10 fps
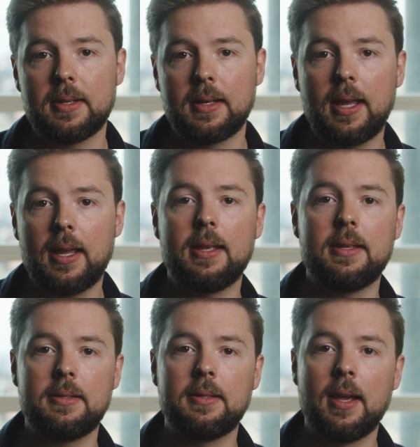is that kit
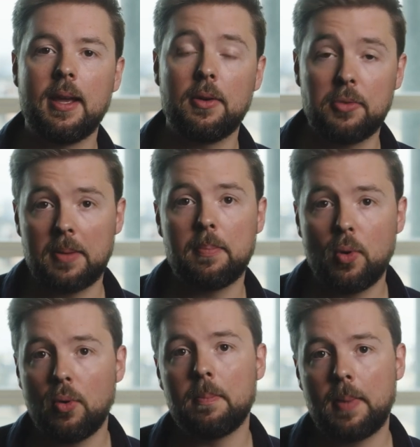is a really
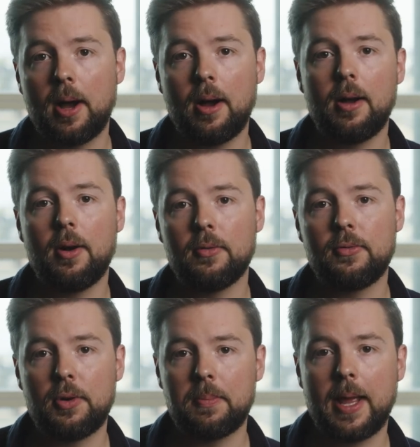important part of
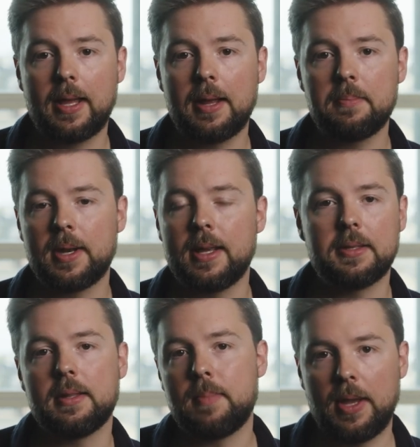filmmaking but it
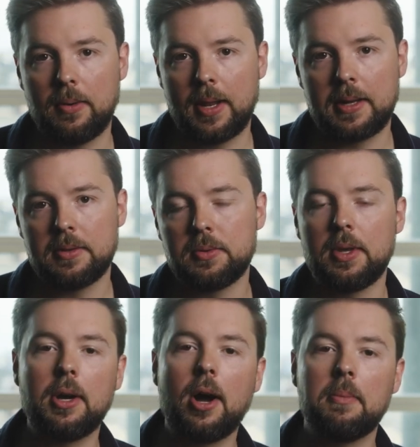isn't the be all and end all
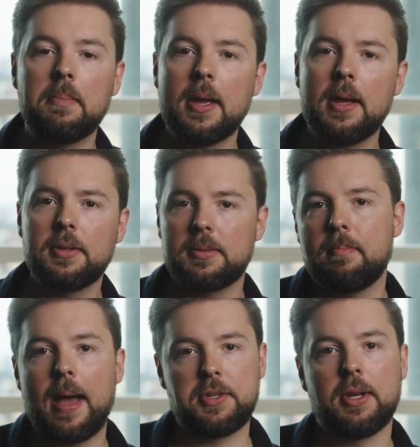you can't just
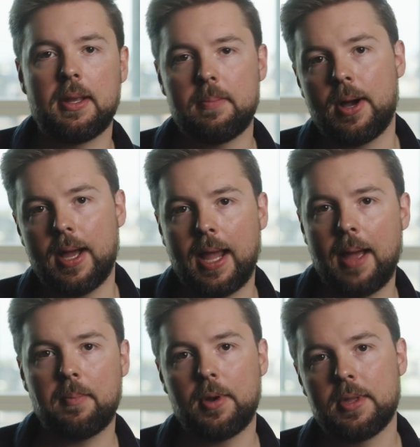magically buy a
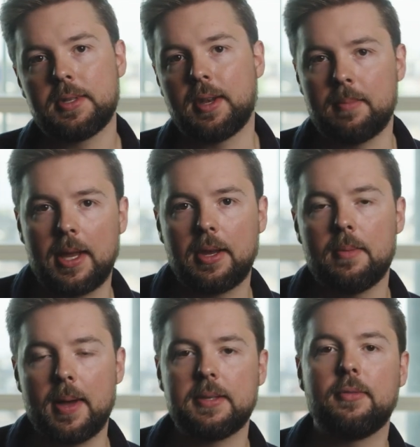camera that's going to make
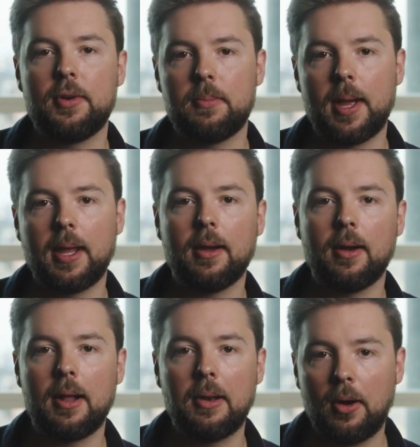you a better
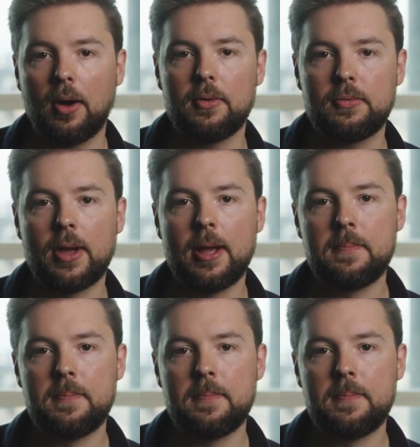filmmaker a lot of